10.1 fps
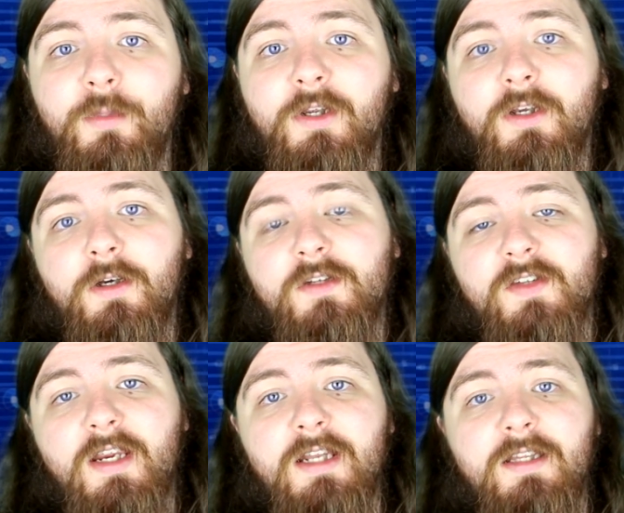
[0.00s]
because
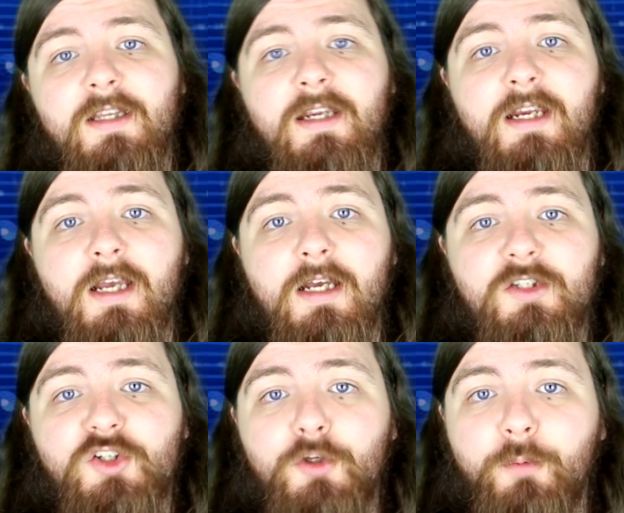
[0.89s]
in the
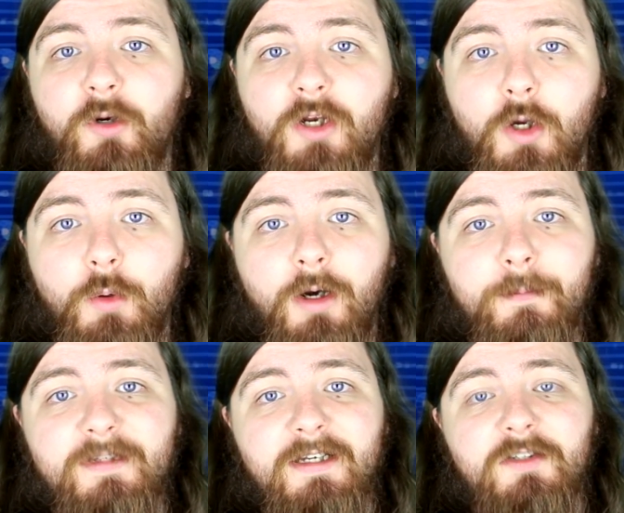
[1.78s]
2.0
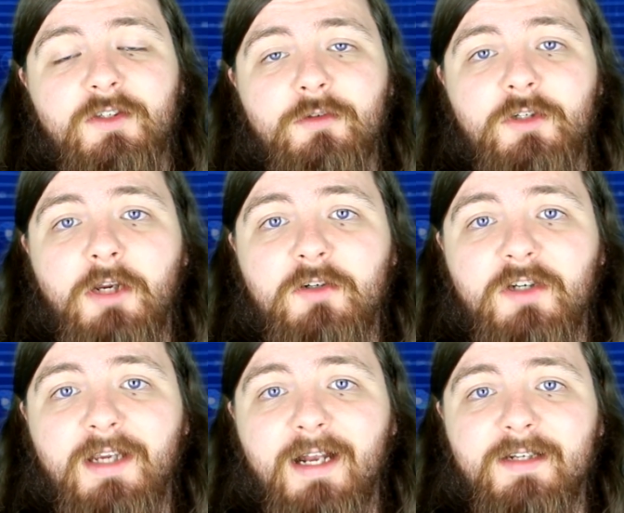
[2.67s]
update to
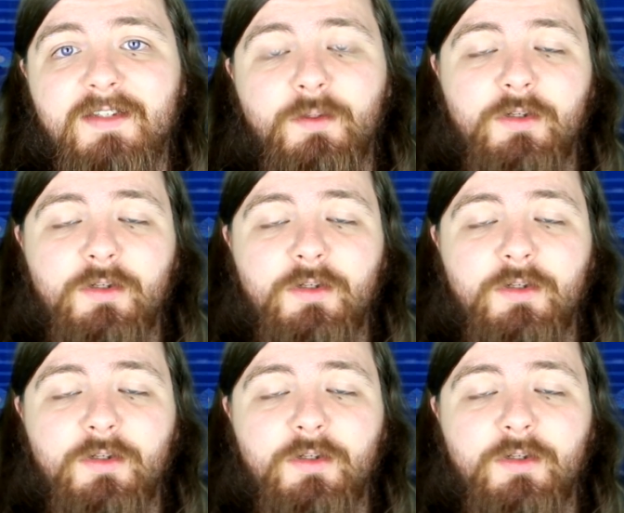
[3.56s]
GOG Galaxy,